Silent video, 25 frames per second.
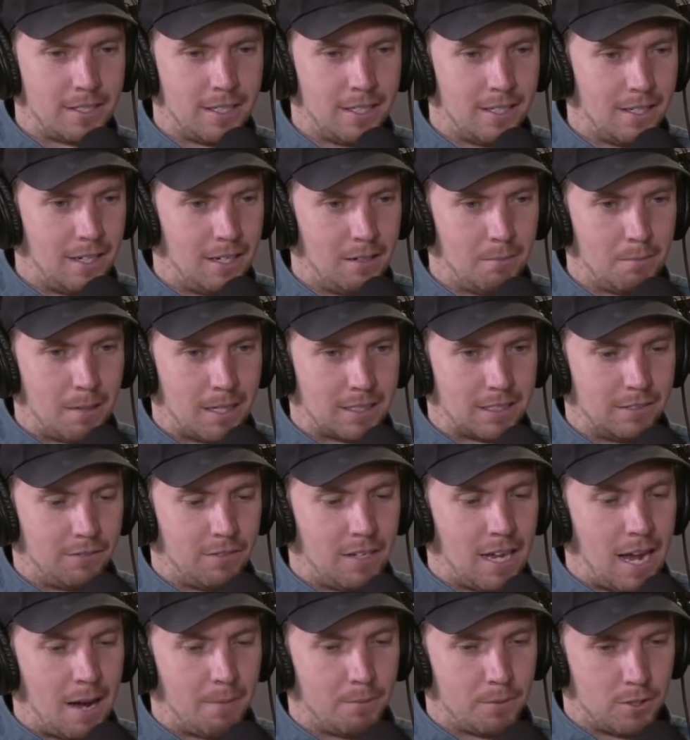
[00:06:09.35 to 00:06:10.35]
in massive
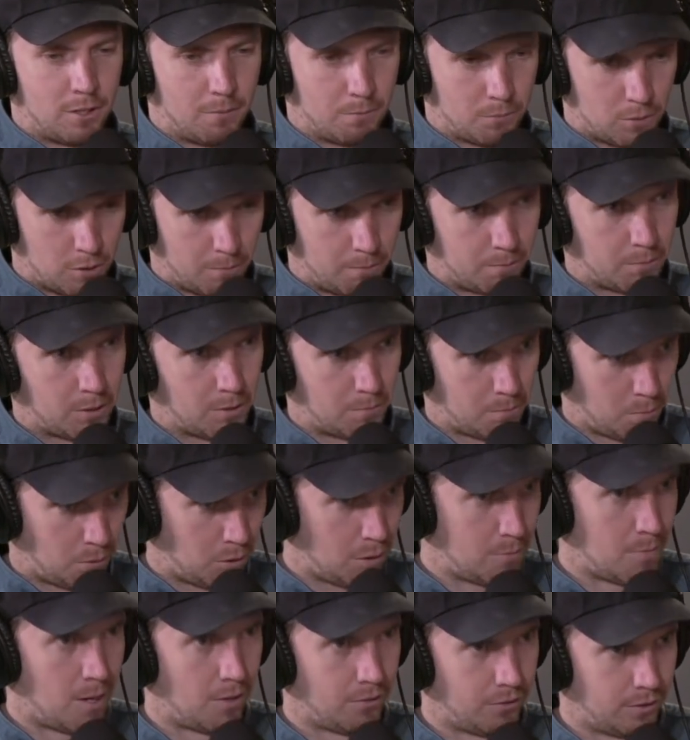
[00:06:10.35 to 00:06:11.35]
depth to put
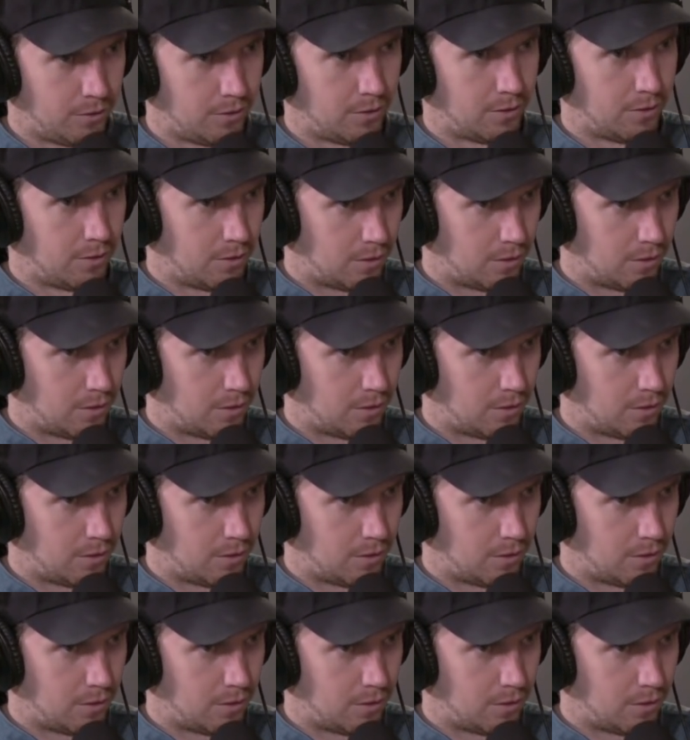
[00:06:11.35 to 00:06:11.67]
him on